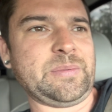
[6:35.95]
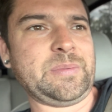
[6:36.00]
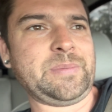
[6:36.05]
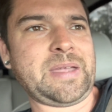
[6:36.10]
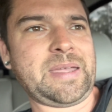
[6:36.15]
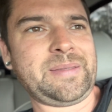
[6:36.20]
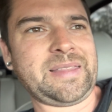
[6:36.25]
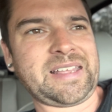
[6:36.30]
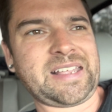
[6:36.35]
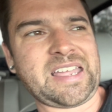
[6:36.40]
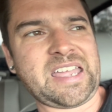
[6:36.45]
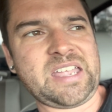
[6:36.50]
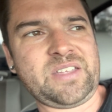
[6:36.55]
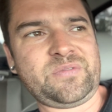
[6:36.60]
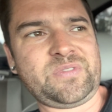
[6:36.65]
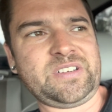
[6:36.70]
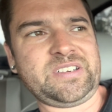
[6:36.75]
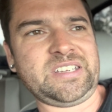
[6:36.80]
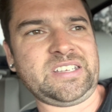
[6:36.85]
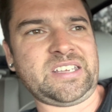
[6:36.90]
but maybe like an
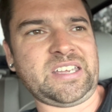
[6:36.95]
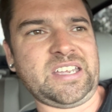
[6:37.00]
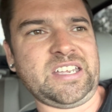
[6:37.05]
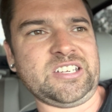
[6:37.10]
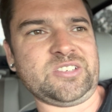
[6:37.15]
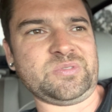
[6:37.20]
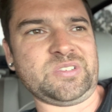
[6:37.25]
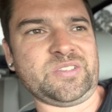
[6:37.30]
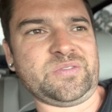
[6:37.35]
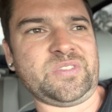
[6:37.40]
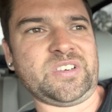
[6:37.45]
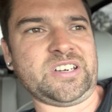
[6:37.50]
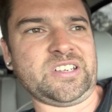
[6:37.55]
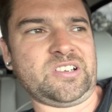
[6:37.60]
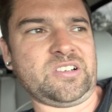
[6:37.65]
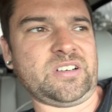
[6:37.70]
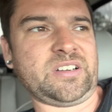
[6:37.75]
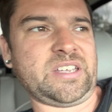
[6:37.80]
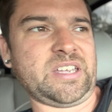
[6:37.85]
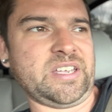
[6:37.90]
850 cage with a funny
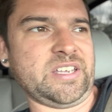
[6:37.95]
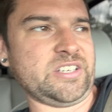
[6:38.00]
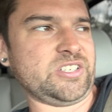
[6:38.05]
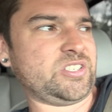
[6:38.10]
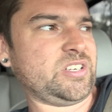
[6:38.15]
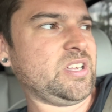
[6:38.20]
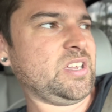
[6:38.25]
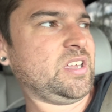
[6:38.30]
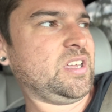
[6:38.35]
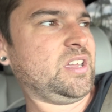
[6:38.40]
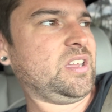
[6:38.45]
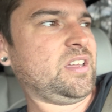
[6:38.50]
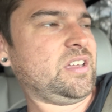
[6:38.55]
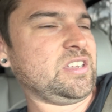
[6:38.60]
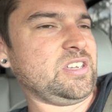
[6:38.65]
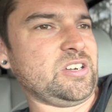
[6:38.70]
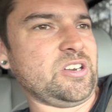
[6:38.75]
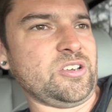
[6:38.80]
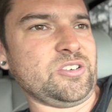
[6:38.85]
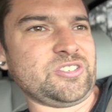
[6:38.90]
car cage,
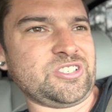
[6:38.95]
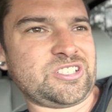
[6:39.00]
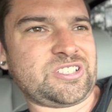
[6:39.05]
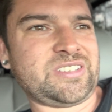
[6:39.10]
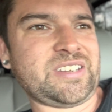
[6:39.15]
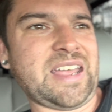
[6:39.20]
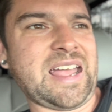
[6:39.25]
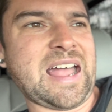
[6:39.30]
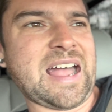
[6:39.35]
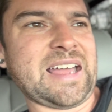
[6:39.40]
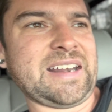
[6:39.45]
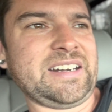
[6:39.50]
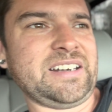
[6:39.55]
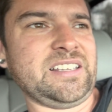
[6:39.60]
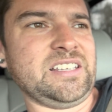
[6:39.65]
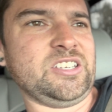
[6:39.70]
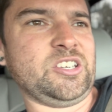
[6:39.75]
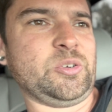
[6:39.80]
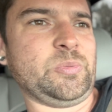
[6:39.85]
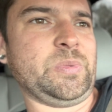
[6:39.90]
just to add it a
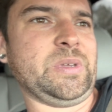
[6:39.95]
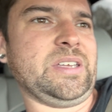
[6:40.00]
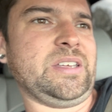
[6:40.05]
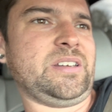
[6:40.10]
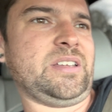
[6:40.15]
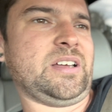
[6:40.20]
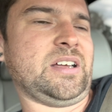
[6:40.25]
little bit,